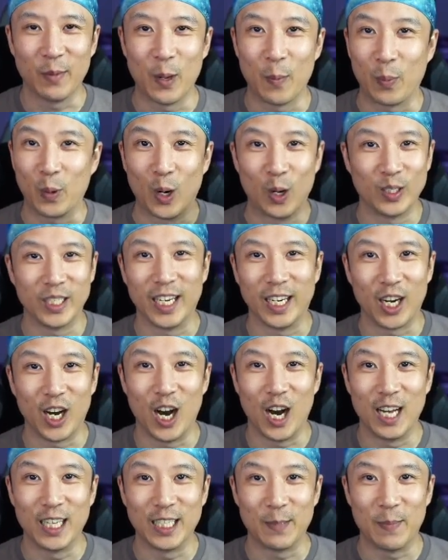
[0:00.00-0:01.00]
pros and
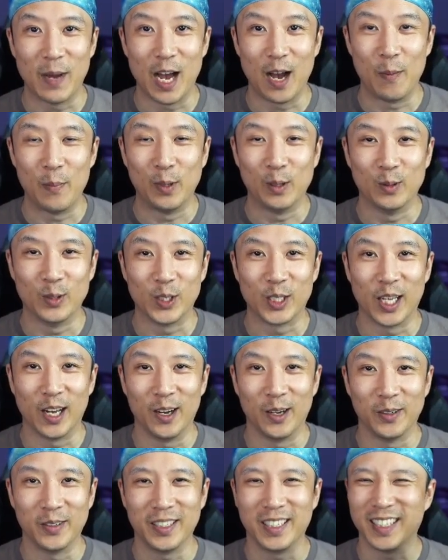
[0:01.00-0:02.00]
cons about
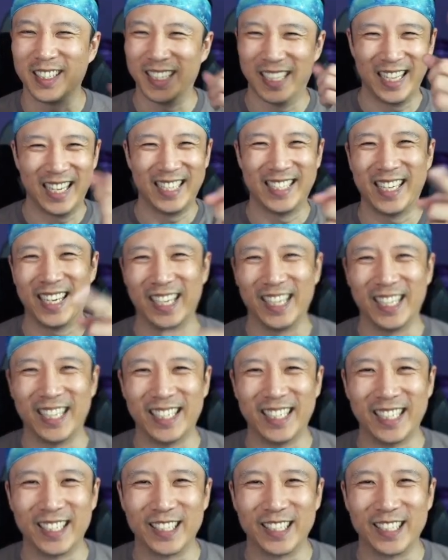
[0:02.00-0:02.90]
Moonstone. Let's take a look.